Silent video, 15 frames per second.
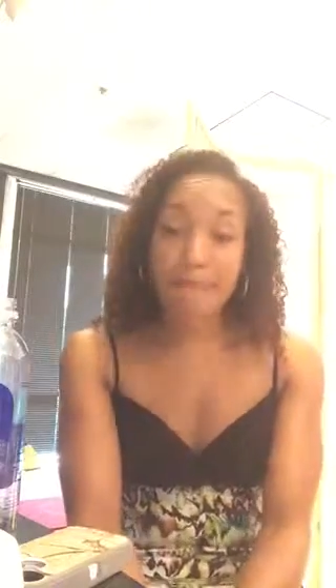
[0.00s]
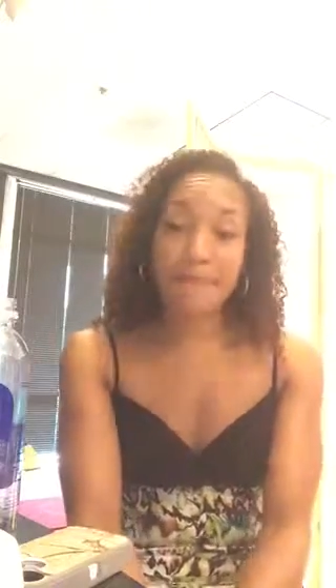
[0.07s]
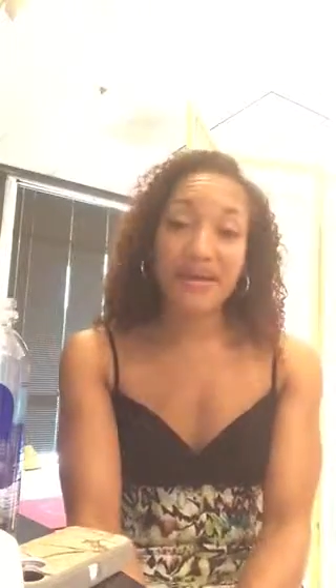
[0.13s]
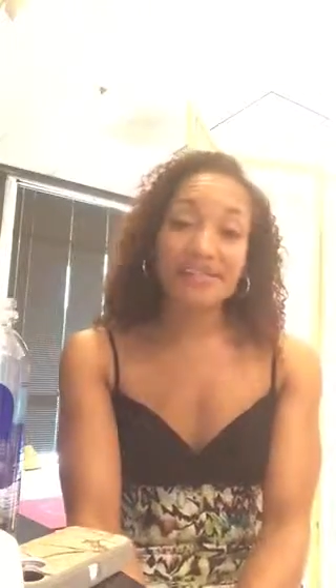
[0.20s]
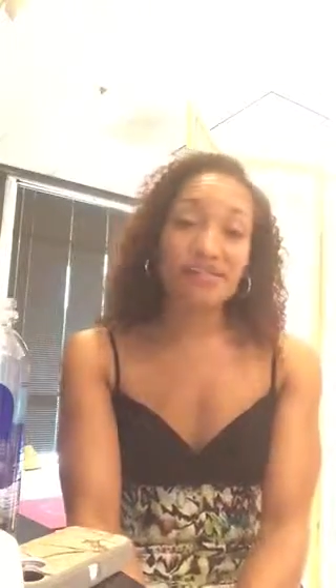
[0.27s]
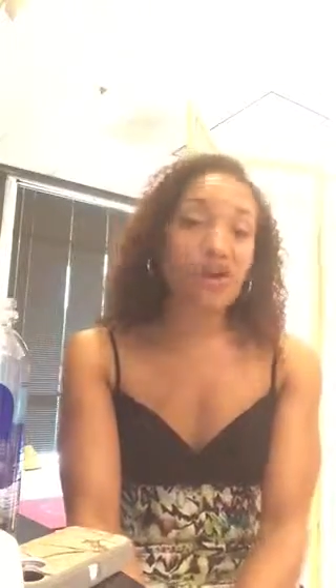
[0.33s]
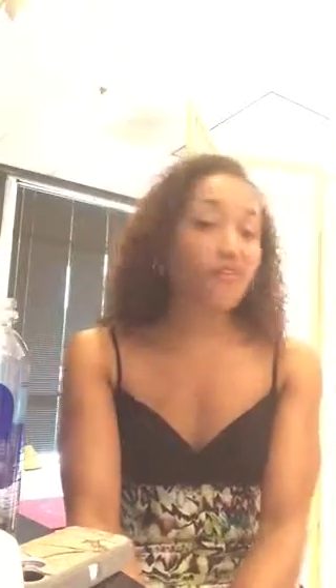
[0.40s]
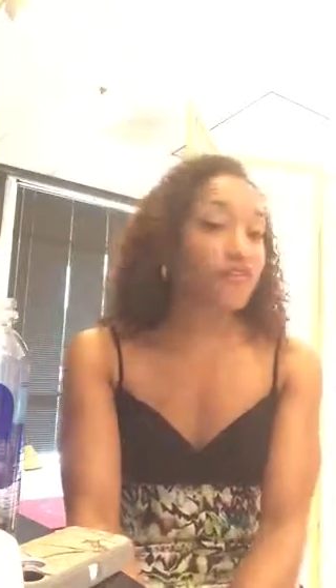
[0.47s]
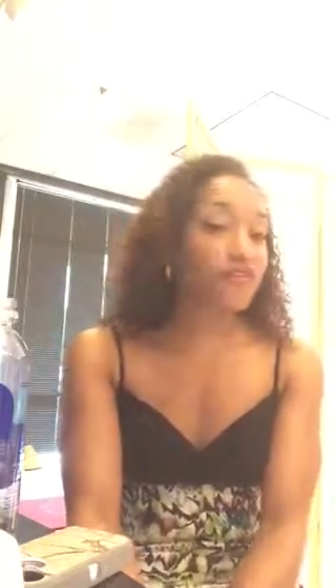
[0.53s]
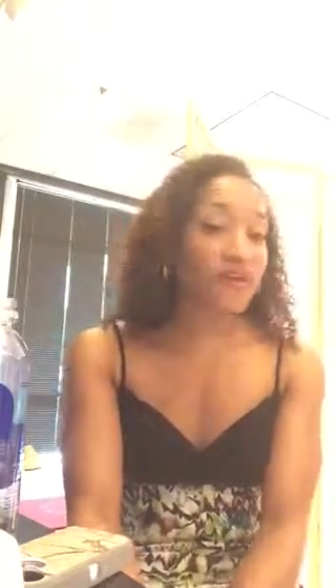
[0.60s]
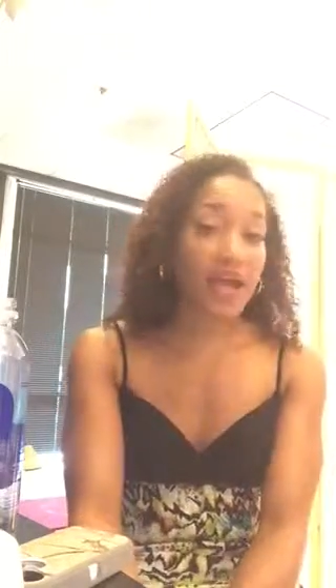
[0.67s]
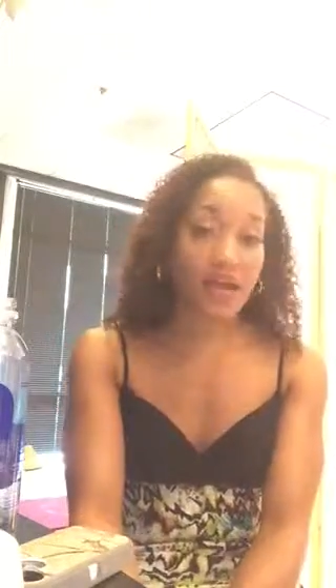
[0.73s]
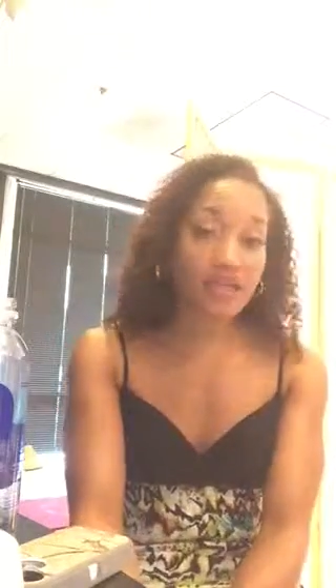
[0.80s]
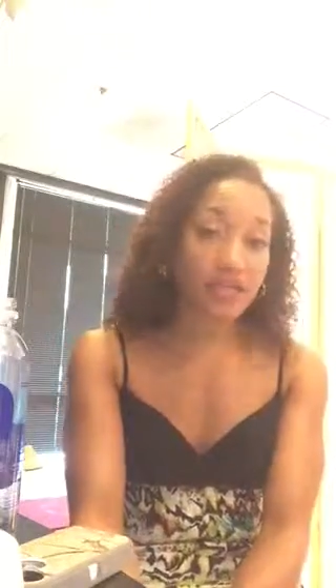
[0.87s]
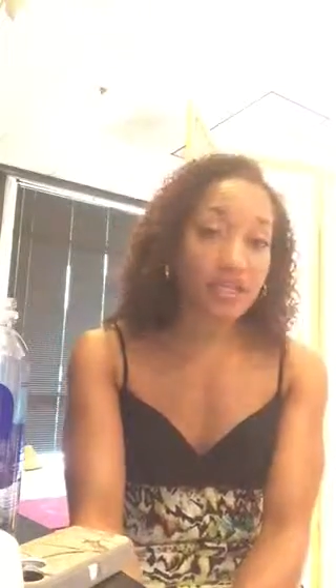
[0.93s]
based off of
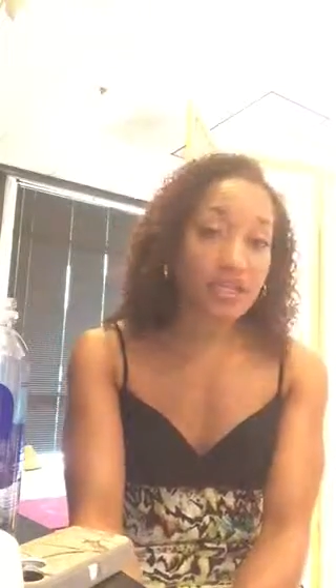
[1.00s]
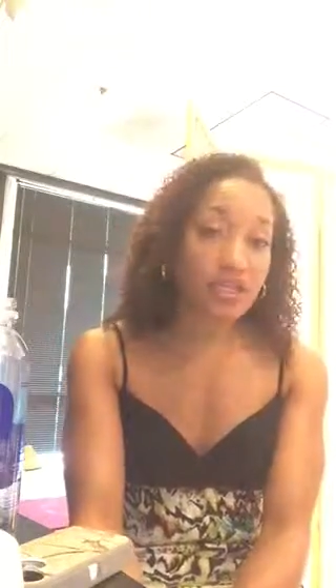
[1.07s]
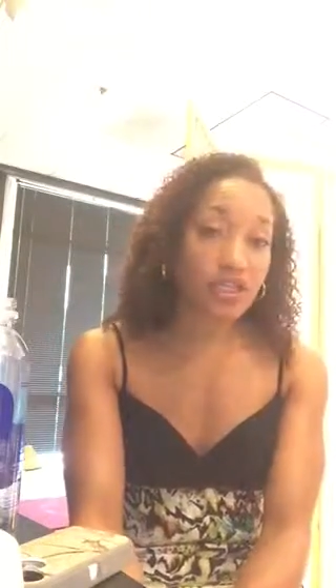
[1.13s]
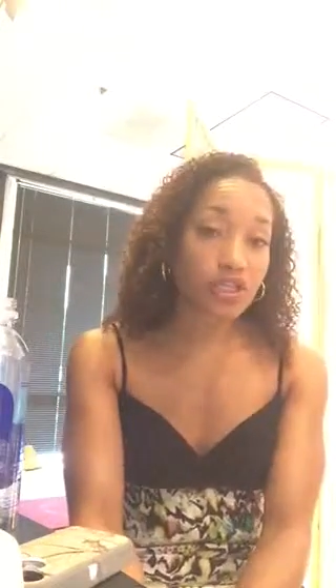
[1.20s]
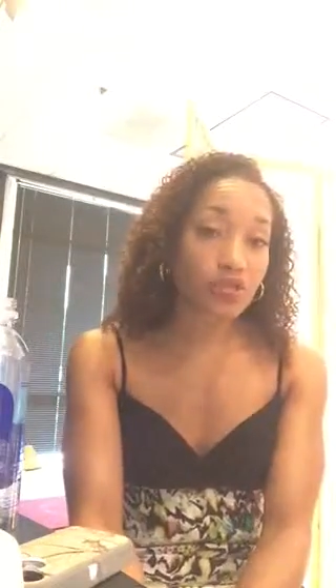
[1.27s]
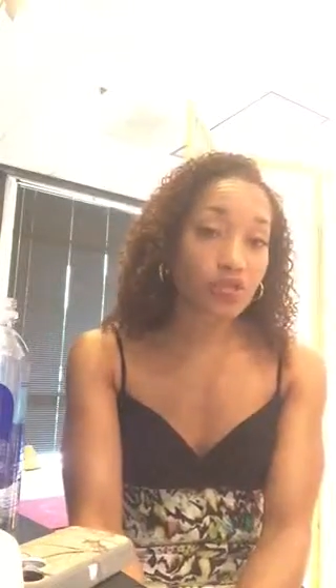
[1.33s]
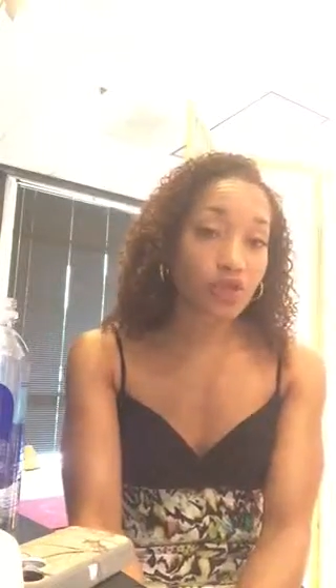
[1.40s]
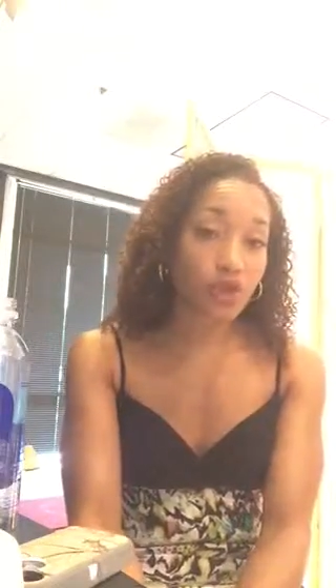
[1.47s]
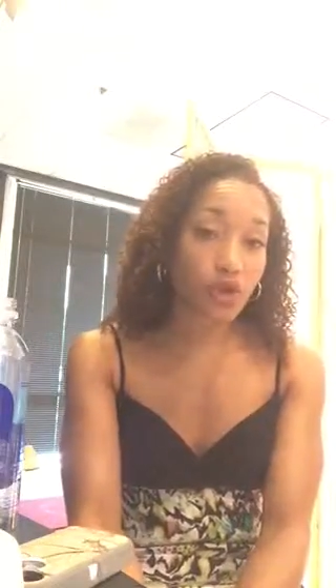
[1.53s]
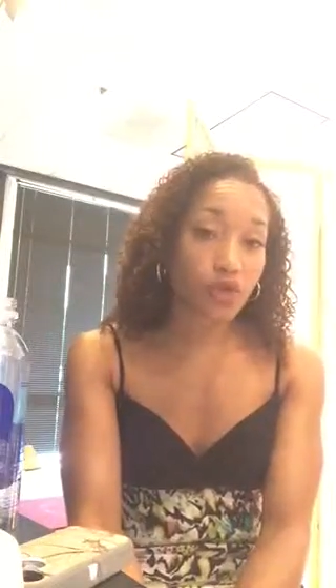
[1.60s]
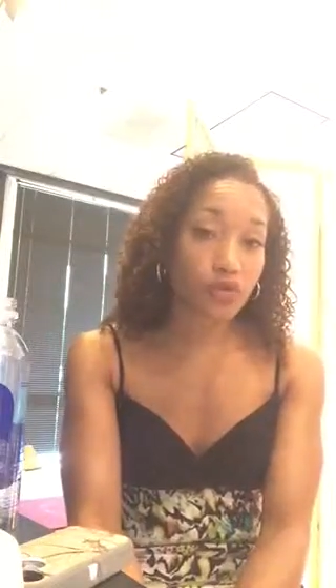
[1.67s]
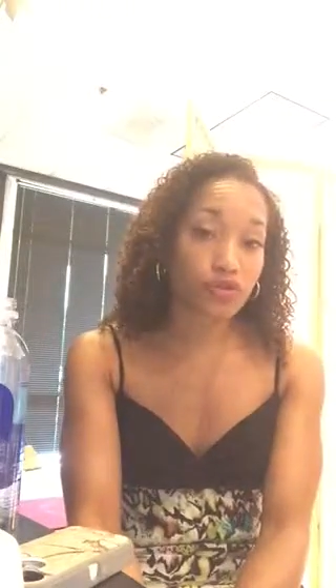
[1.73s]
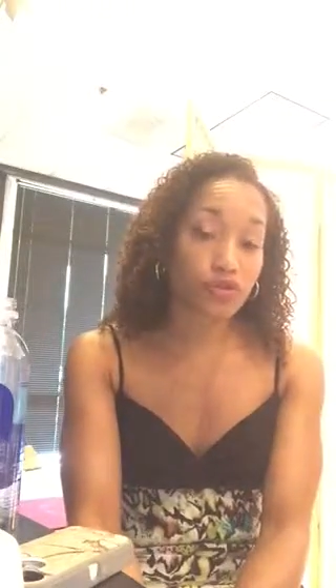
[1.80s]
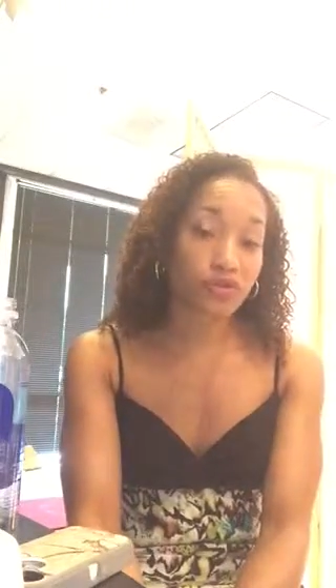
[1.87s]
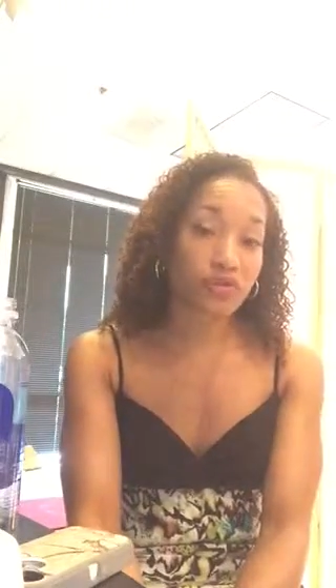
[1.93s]
everything you've
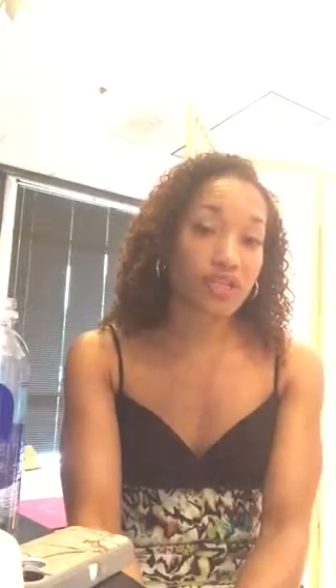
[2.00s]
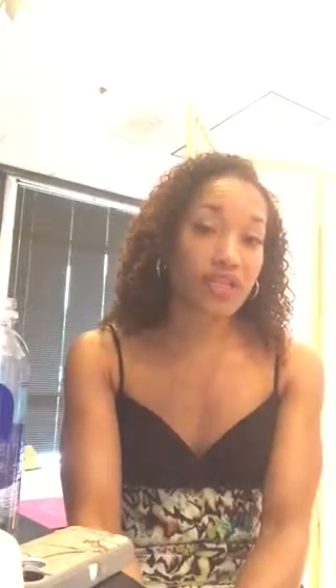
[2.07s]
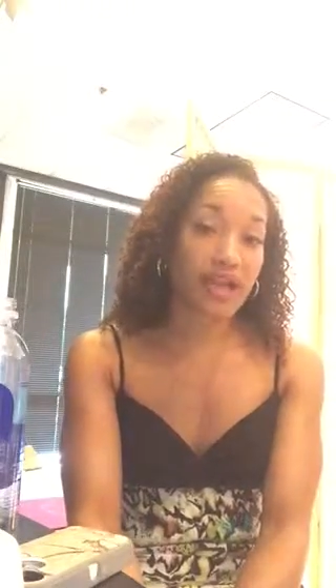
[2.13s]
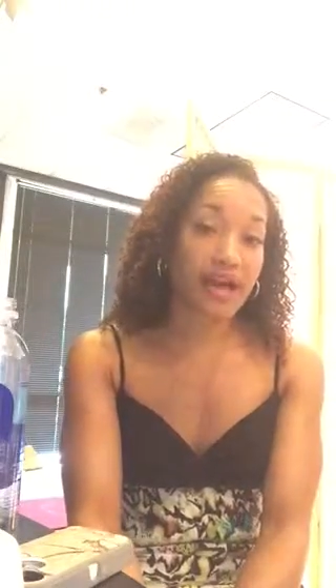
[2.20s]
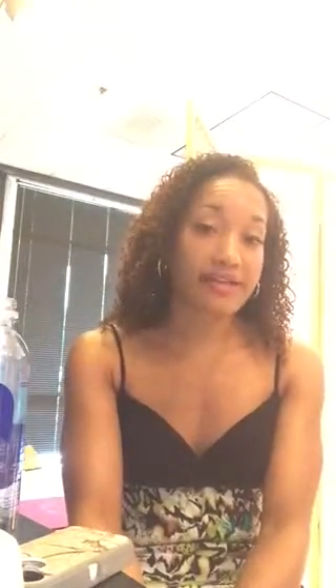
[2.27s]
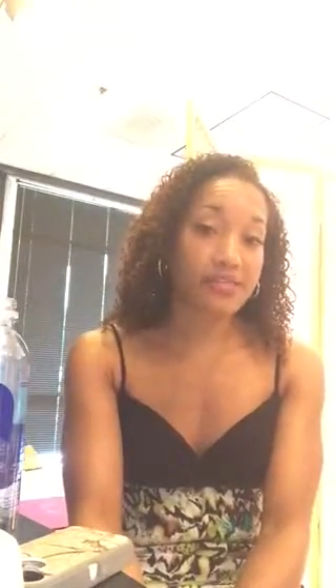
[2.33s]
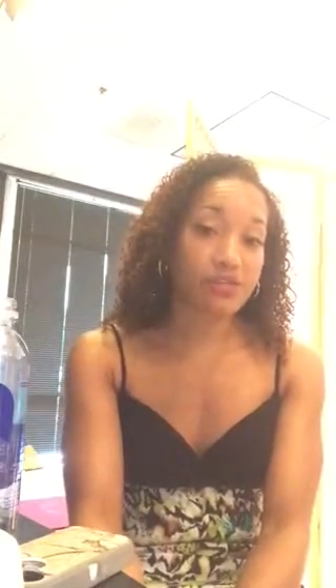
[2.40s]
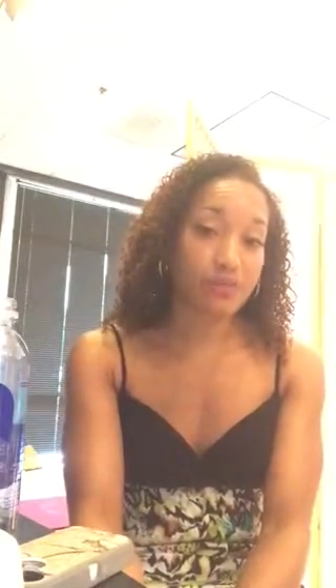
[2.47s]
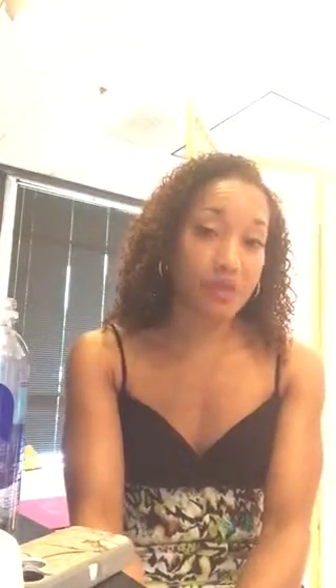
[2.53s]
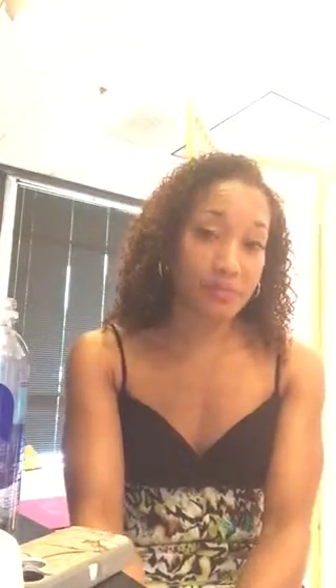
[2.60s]
learned over the last